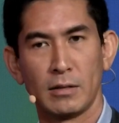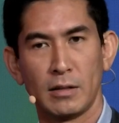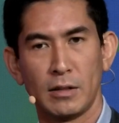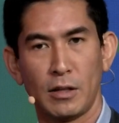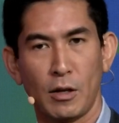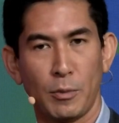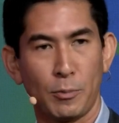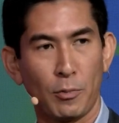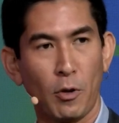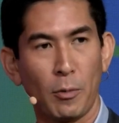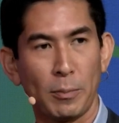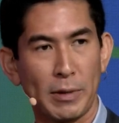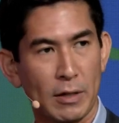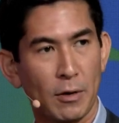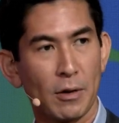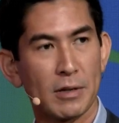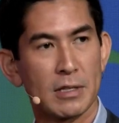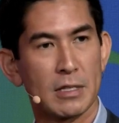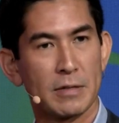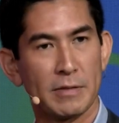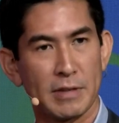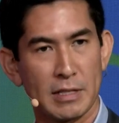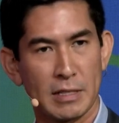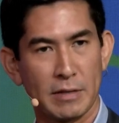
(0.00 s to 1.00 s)
you know, probably
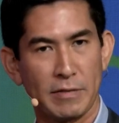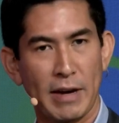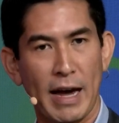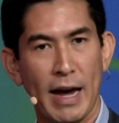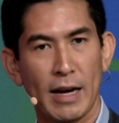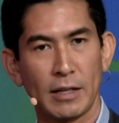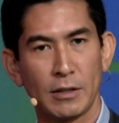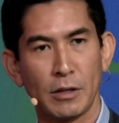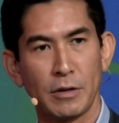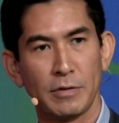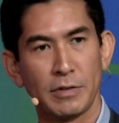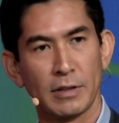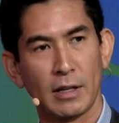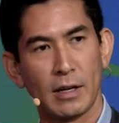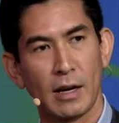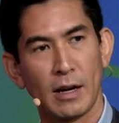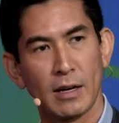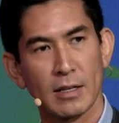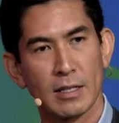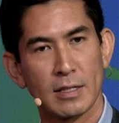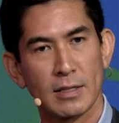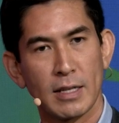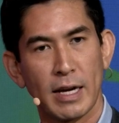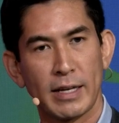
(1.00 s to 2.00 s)
lots of us have had over the
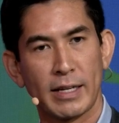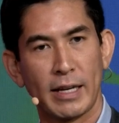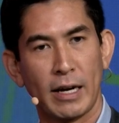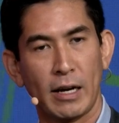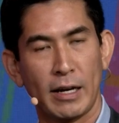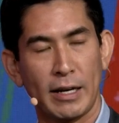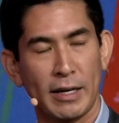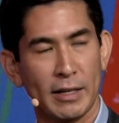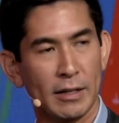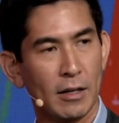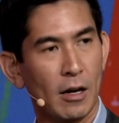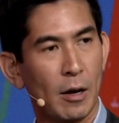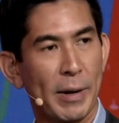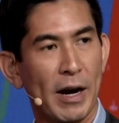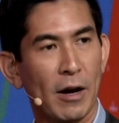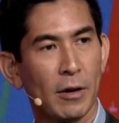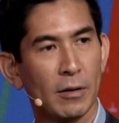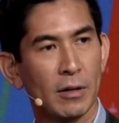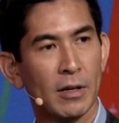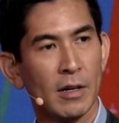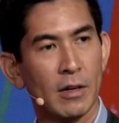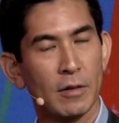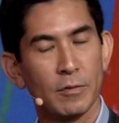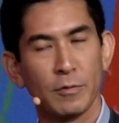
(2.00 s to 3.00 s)
last decade
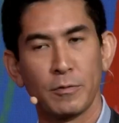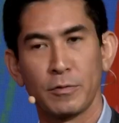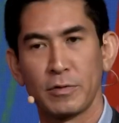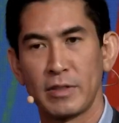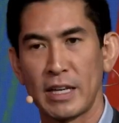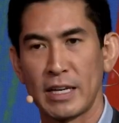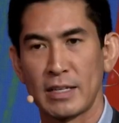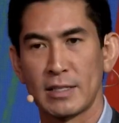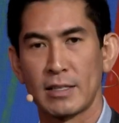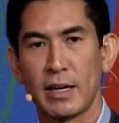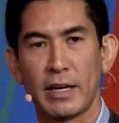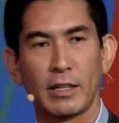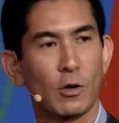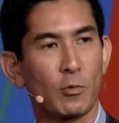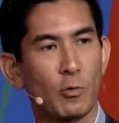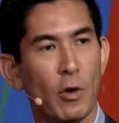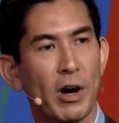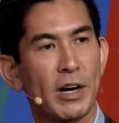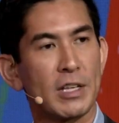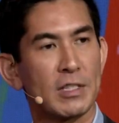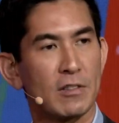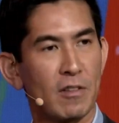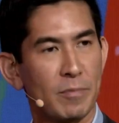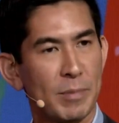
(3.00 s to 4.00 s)
about things like the
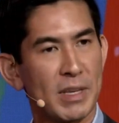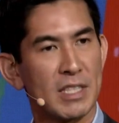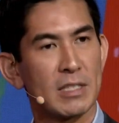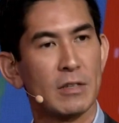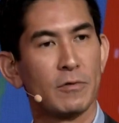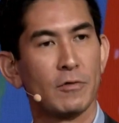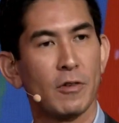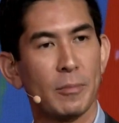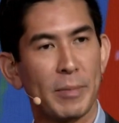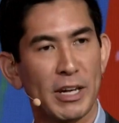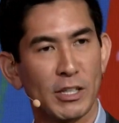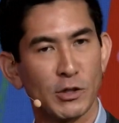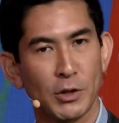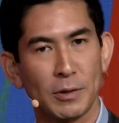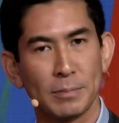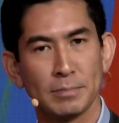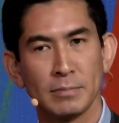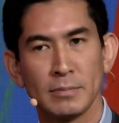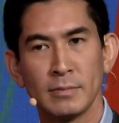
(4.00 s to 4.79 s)
rise of misinformation